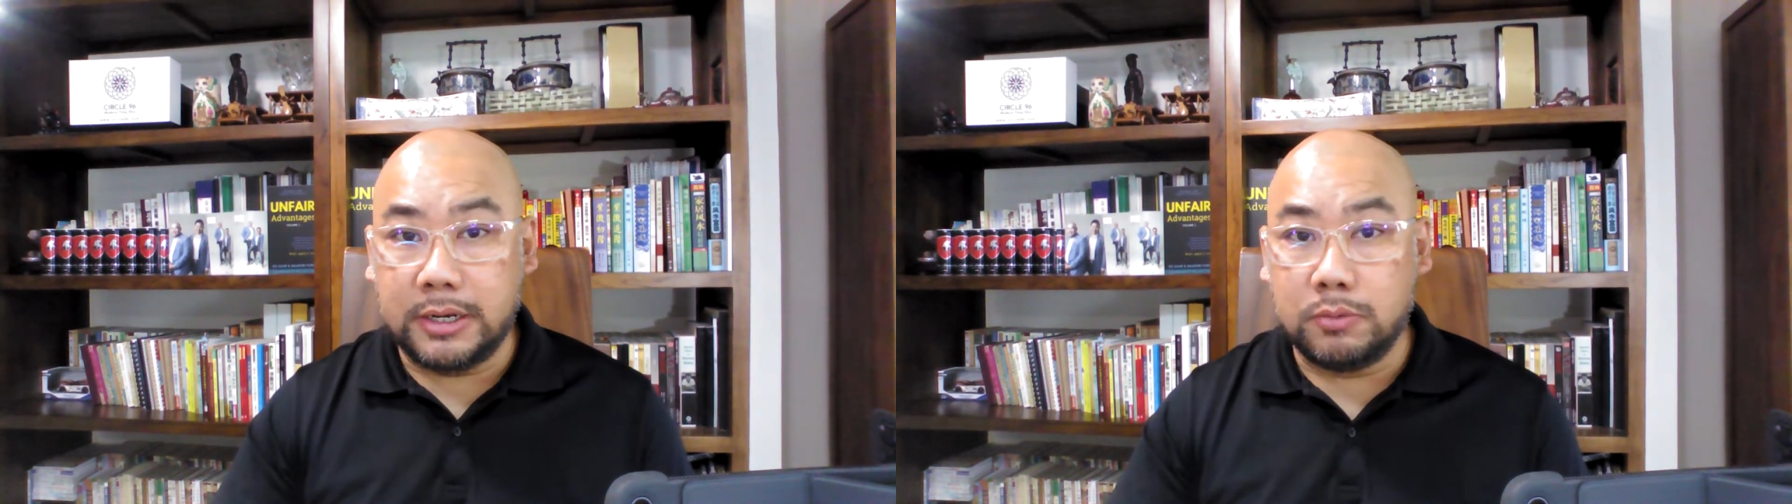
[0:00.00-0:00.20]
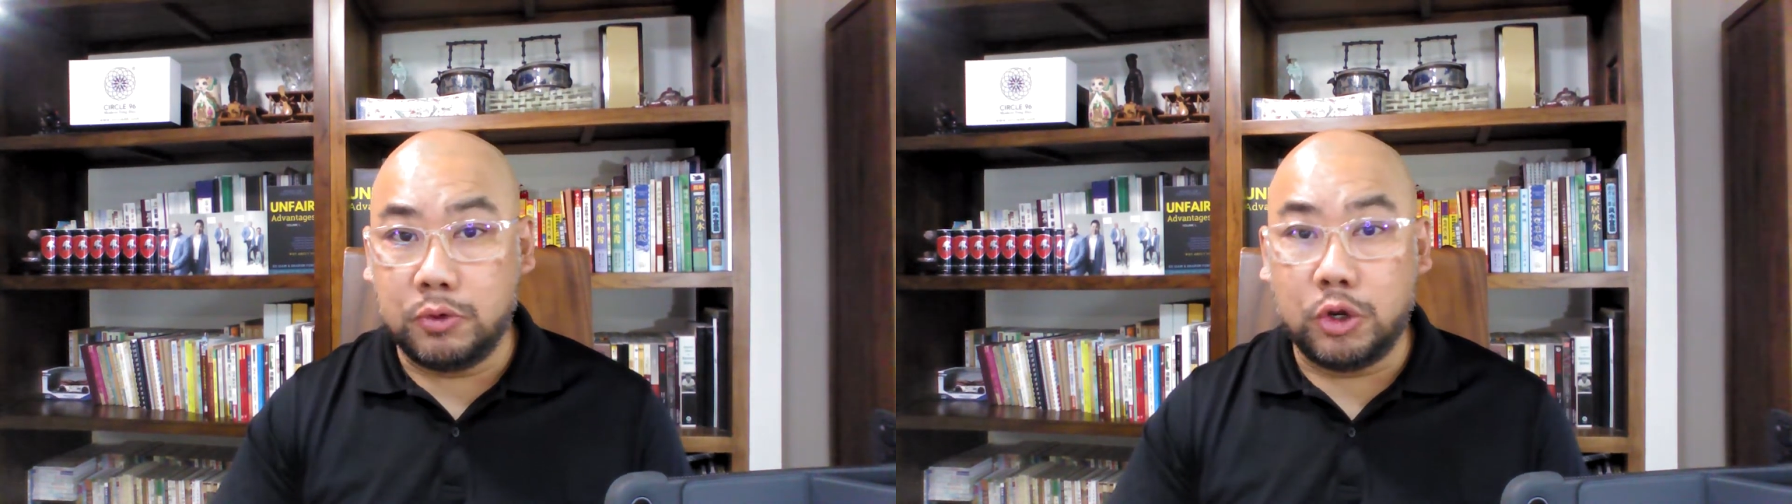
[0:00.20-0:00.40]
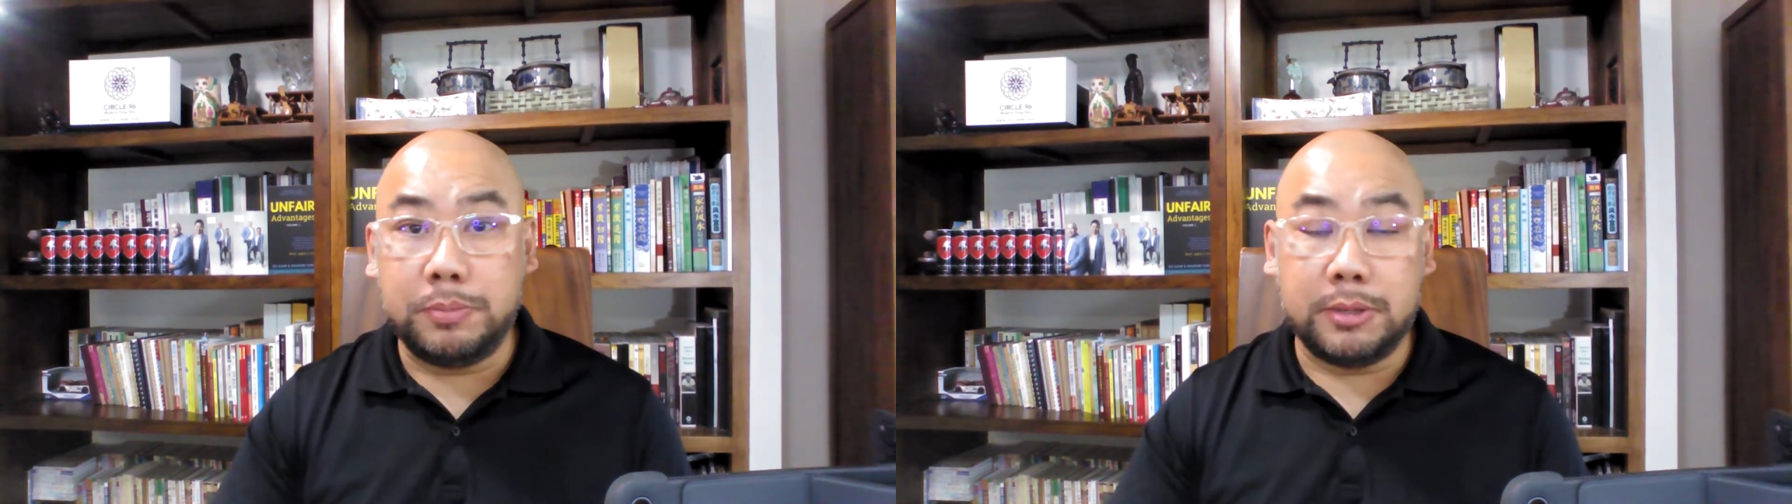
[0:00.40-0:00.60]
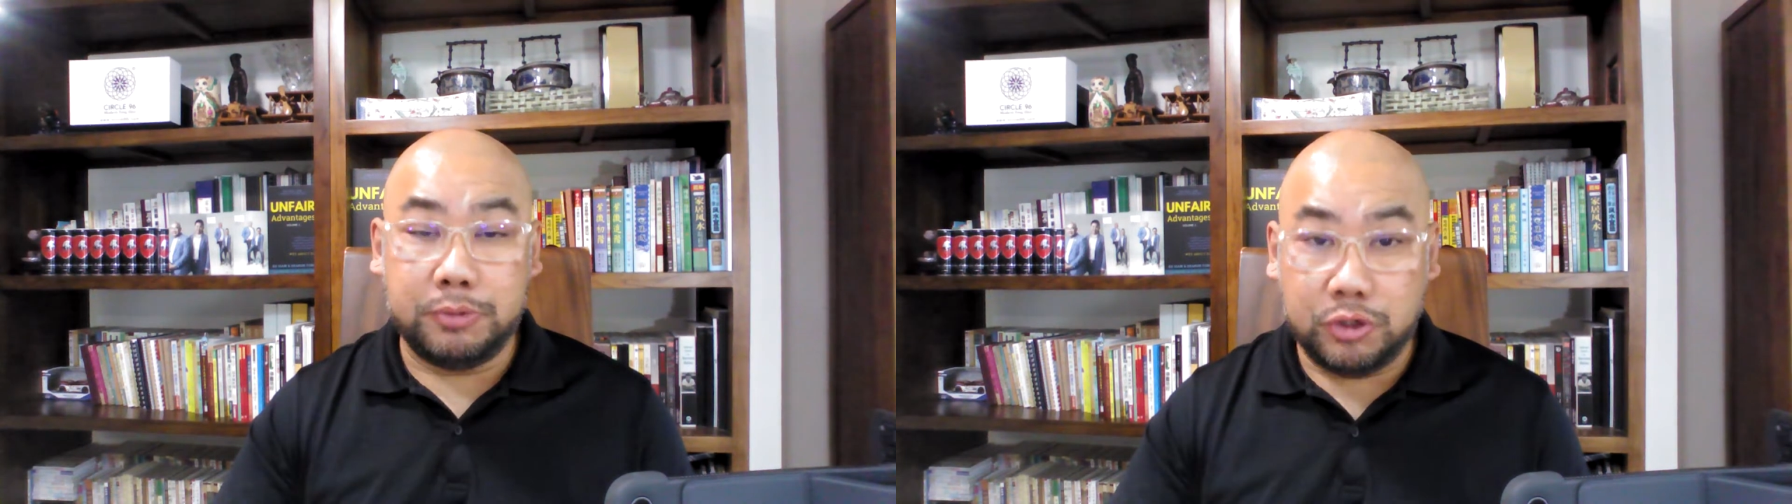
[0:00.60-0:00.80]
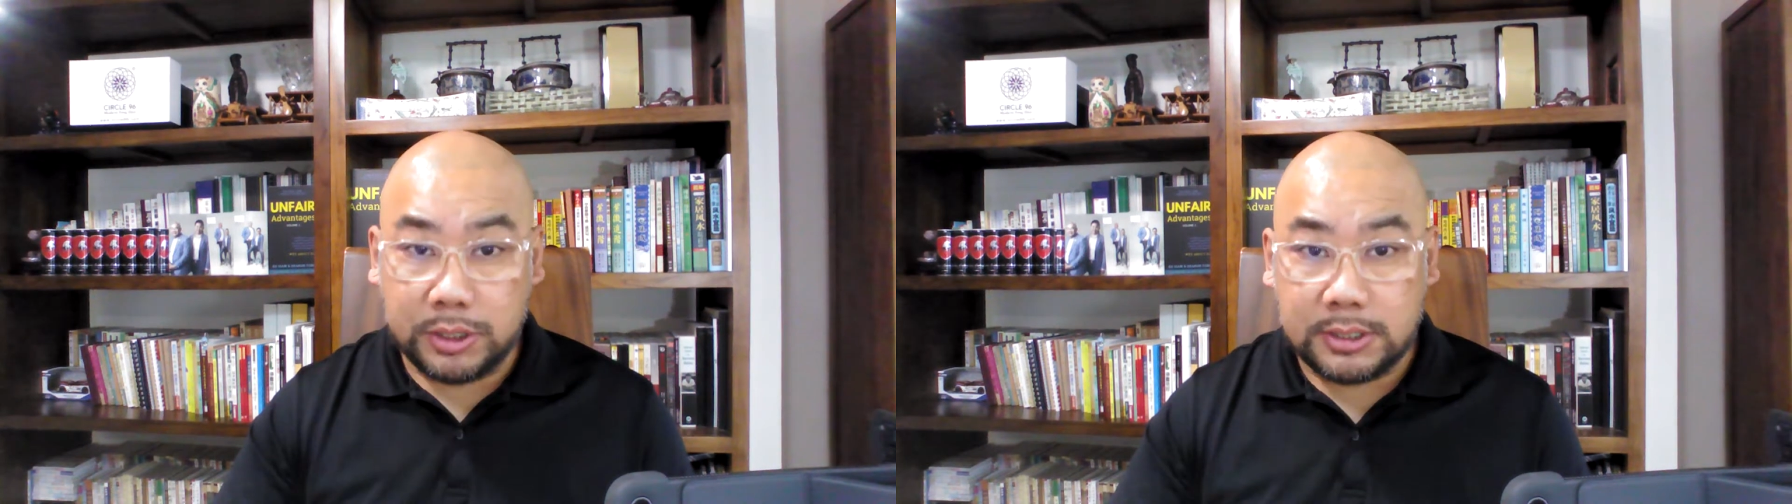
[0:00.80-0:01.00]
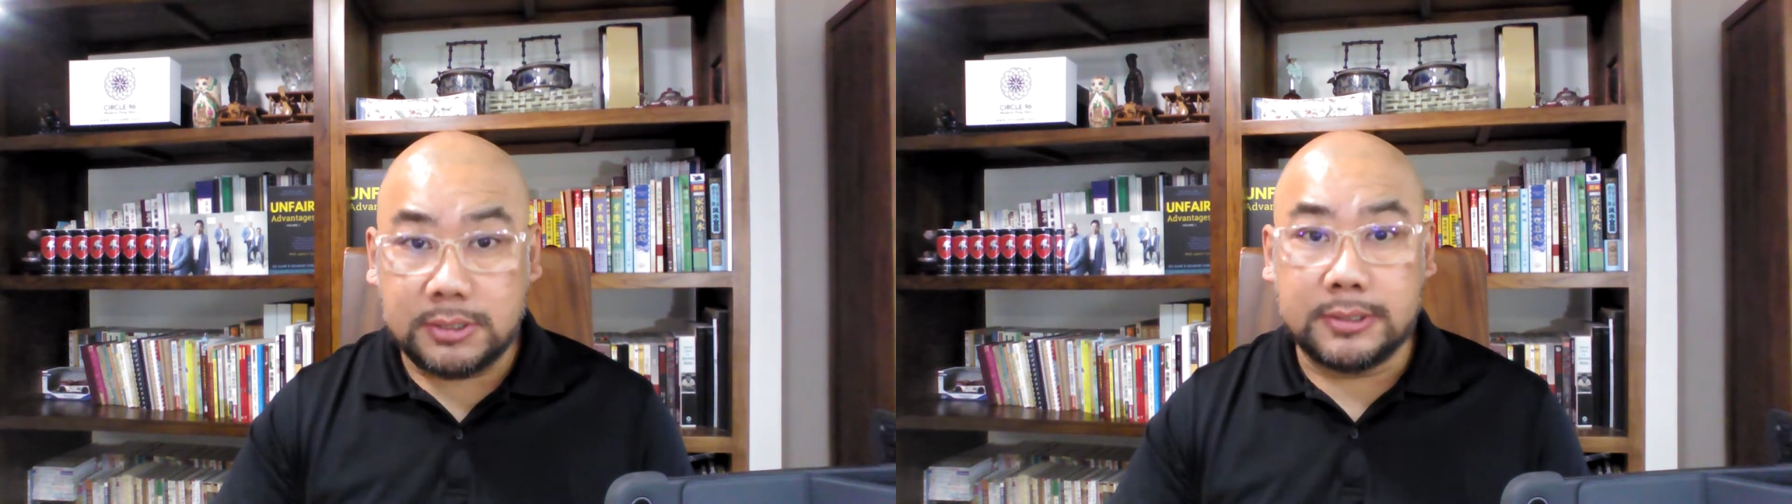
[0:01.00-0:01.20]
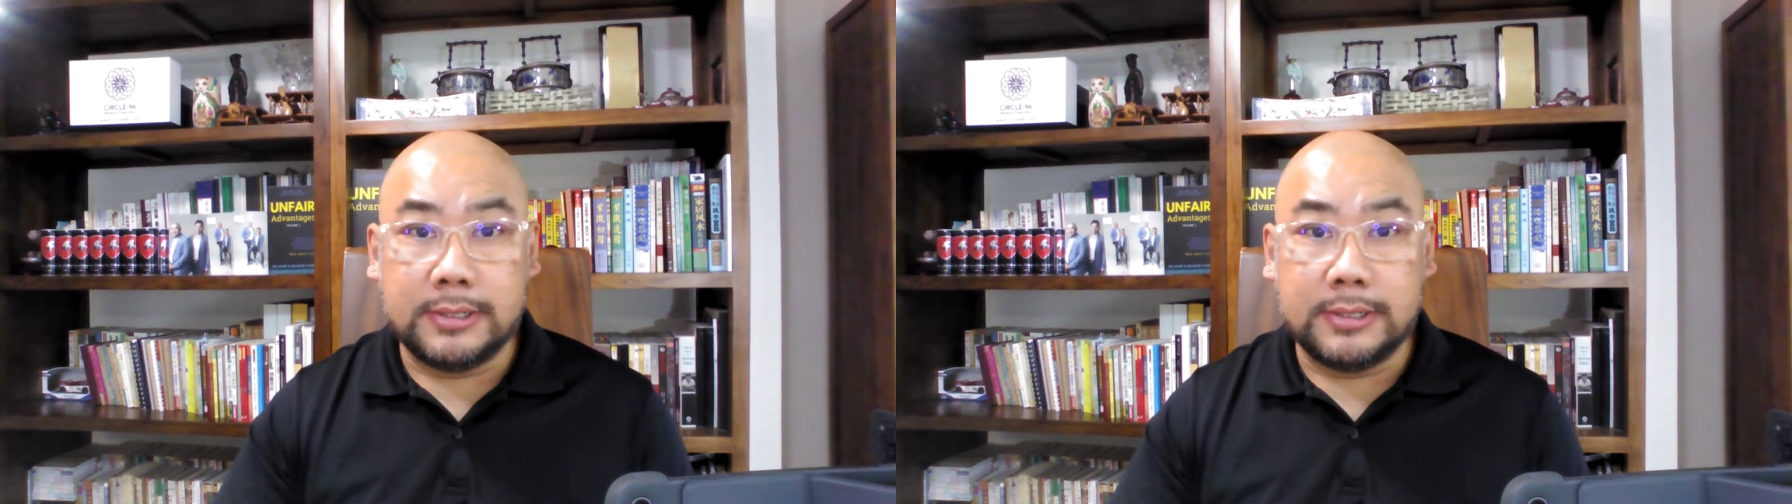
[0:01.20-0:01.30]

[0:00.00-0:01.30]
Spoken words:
will not be appreciated.